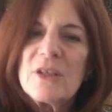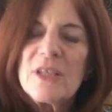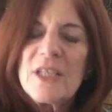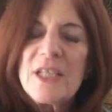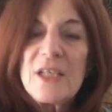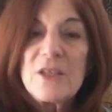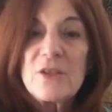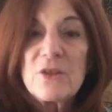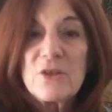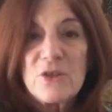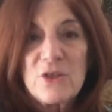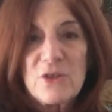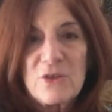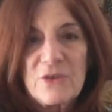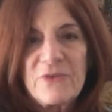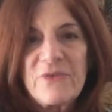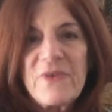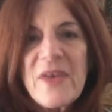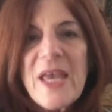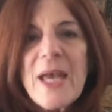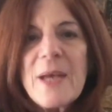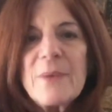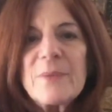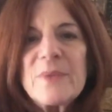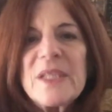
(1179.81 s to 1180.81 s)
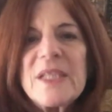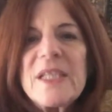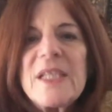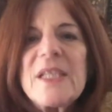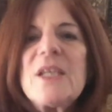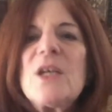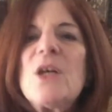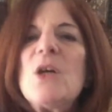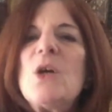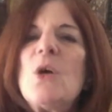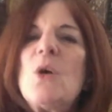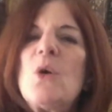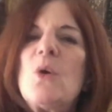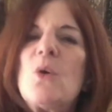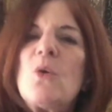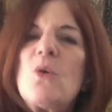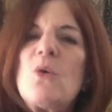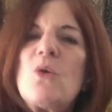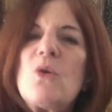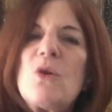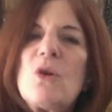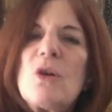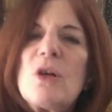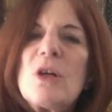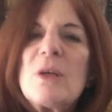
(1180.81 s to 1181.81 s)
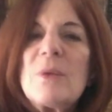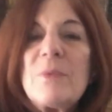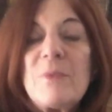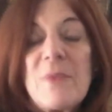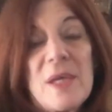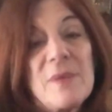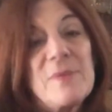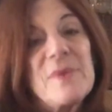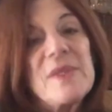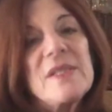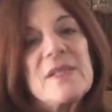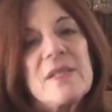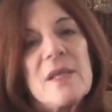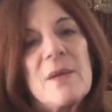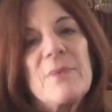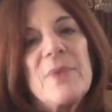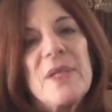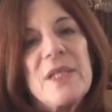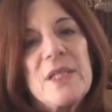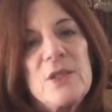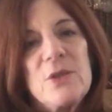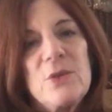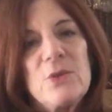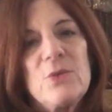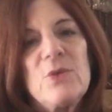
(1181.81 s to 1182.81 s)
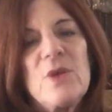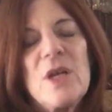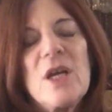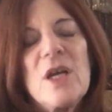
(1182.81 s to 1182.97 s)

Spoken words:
either your family or maybe somebody